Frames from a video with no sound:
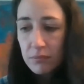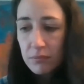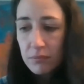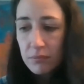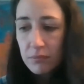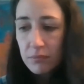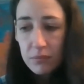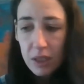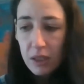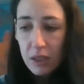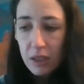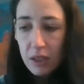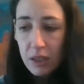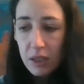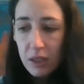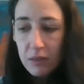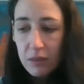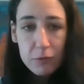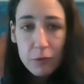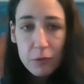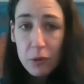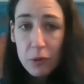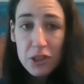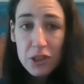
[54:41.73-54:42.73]
that
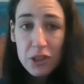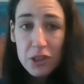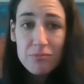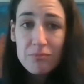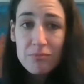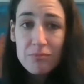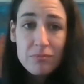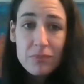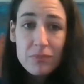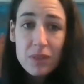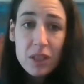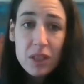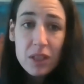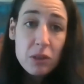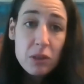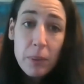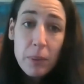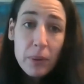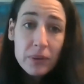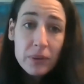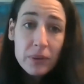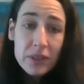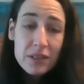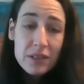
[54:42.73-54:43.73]
frogs that your
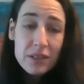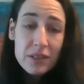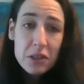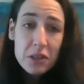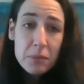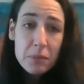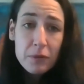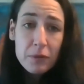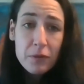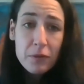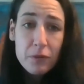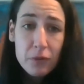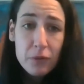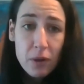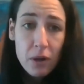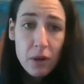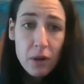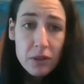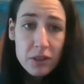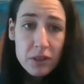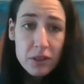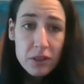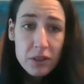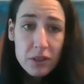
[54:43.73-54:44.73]
pond isn't suitable for
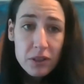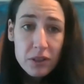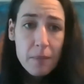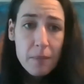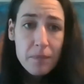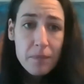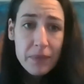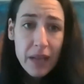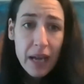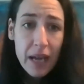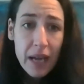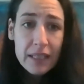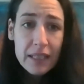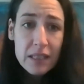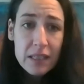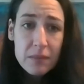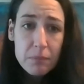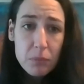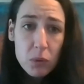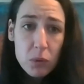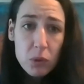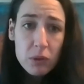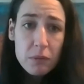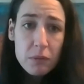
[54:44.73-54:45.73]
frogs. Um, and it's
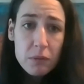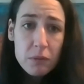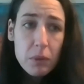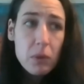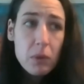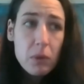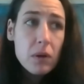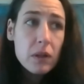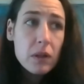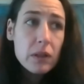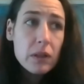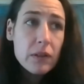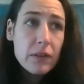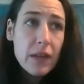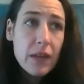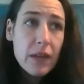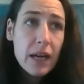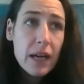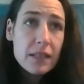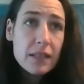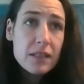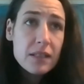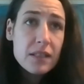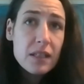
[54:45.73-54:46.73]
more important
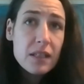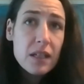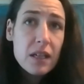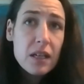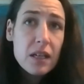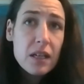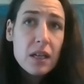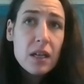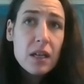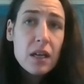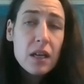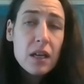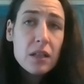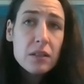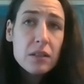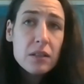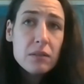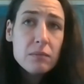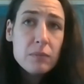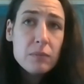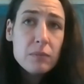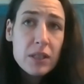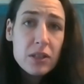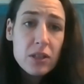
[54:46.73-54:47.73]
that
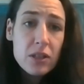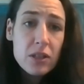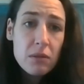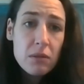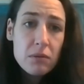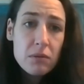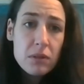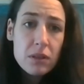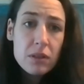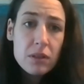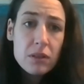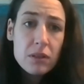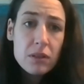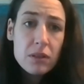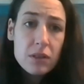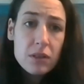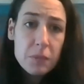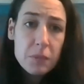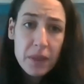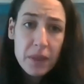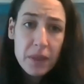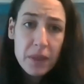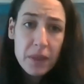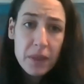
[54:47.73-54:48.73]
we don't
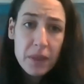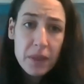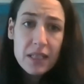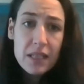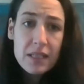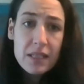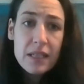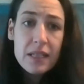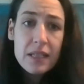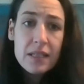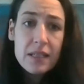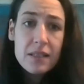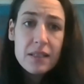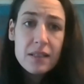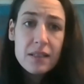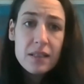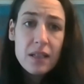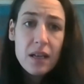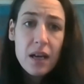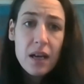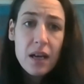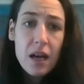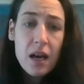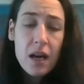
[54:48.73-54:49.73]
spread diseases
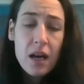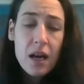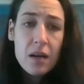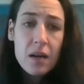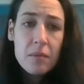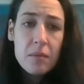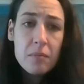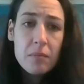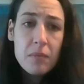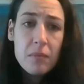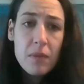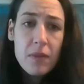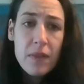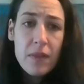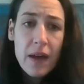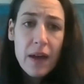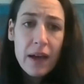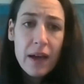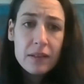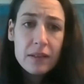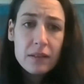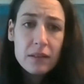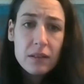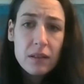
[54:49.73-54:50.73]
um,
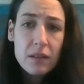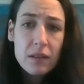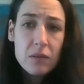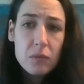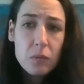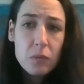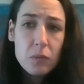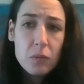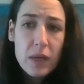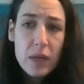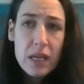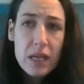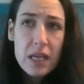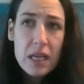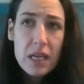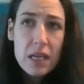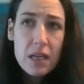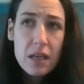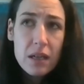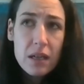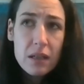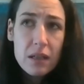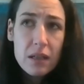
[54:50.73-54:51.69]
than we